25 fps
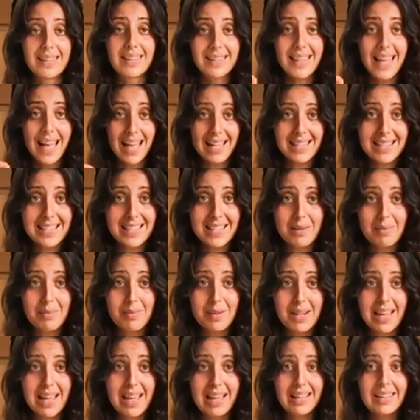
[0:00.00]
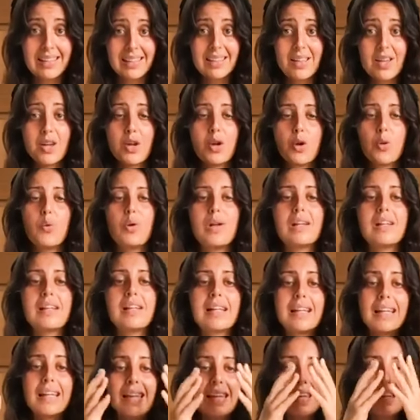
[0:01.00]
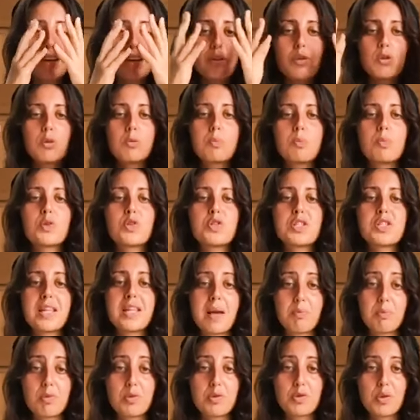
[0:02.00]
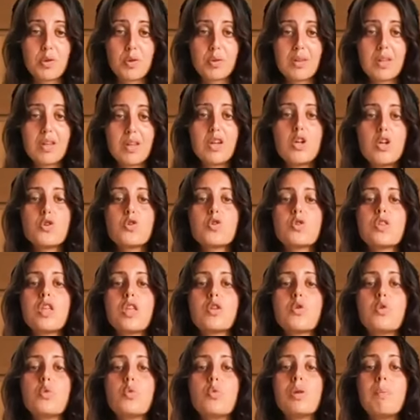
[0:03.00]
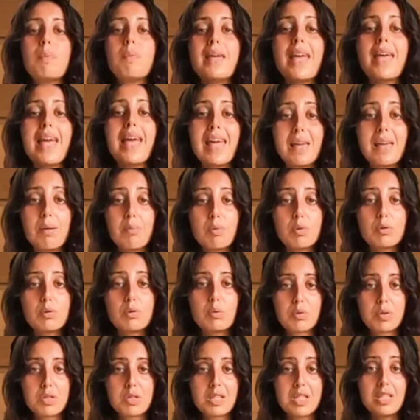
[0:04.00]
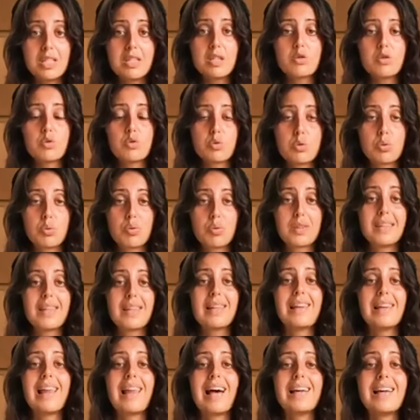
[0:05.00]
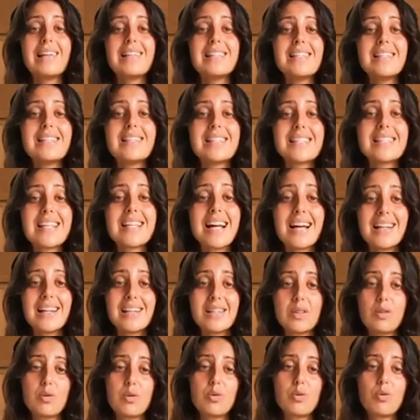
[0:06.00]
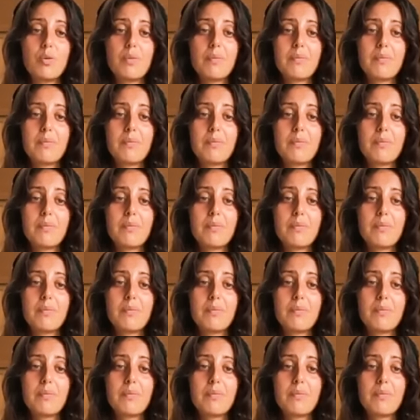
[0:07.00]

That same light will clear your perception so that you will be able to see the truth that lies inside you.